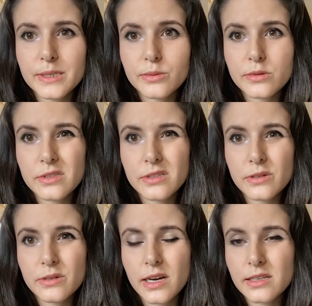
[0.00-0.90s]
people to
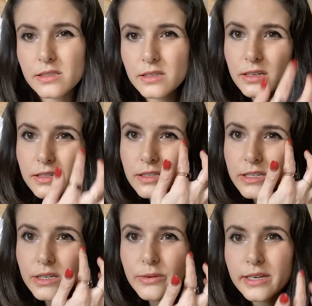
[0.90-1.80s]
do an isolated
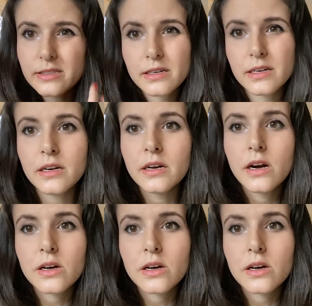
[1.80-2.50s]
cheek raiser.